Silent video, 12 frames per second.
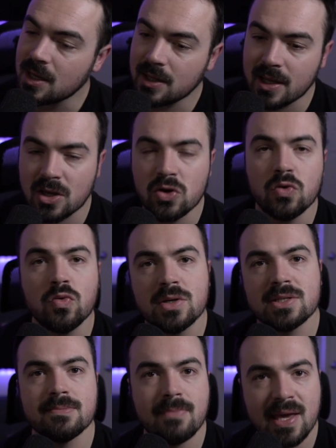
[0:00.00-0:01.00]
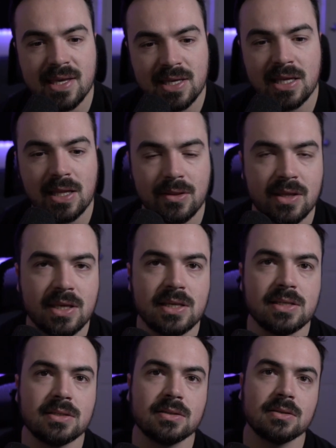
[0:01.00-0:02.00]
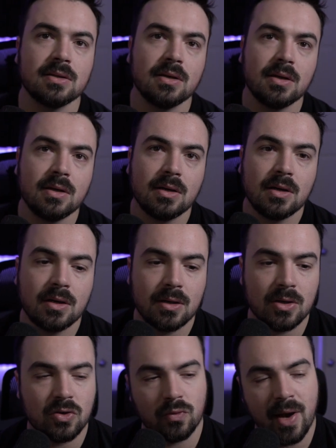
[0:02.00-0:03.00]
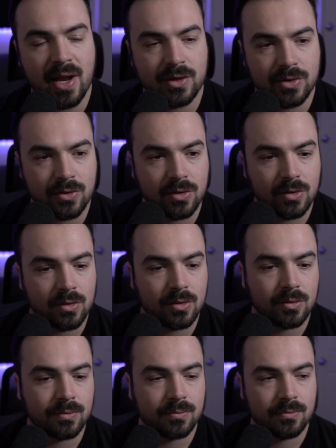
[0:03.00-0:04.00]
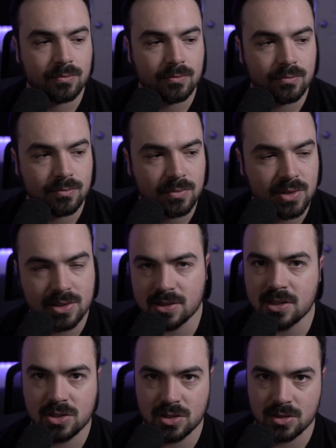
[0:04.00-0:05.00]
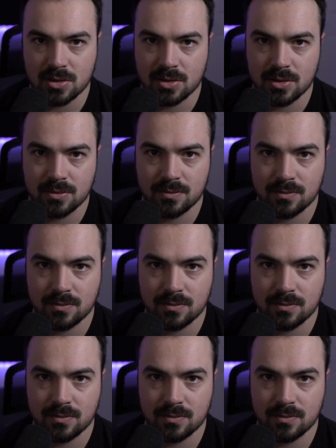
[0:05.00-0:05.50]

Like, who is making these grander decisions?